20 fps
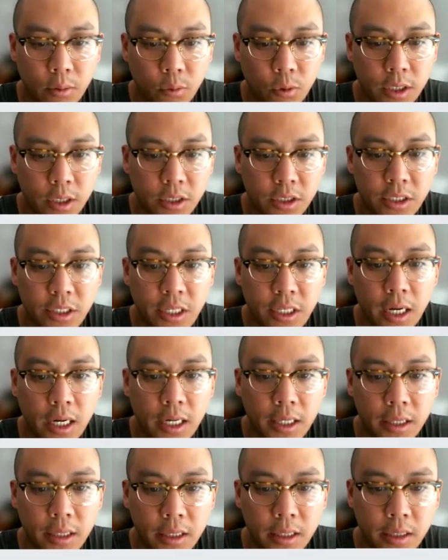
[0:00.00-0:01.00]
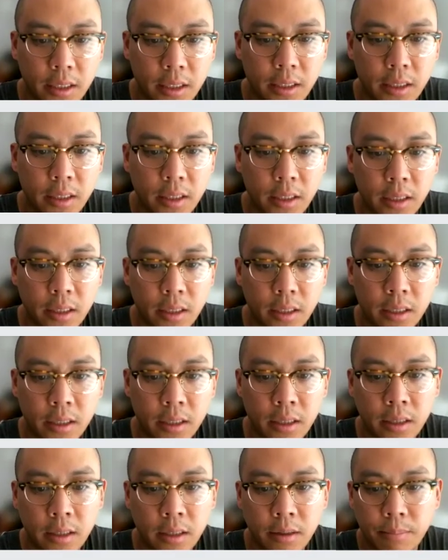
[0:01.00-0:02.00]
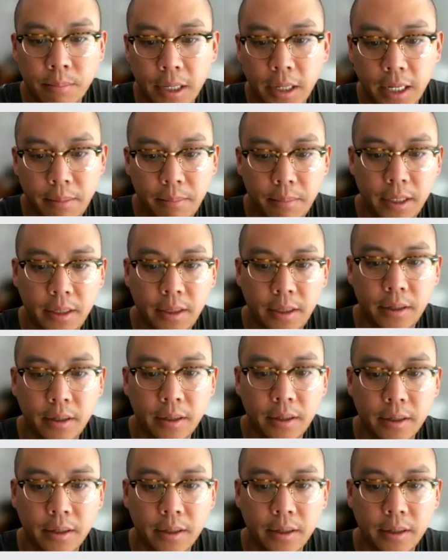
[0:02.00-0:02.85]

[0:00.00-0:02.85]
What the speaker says: was done by me.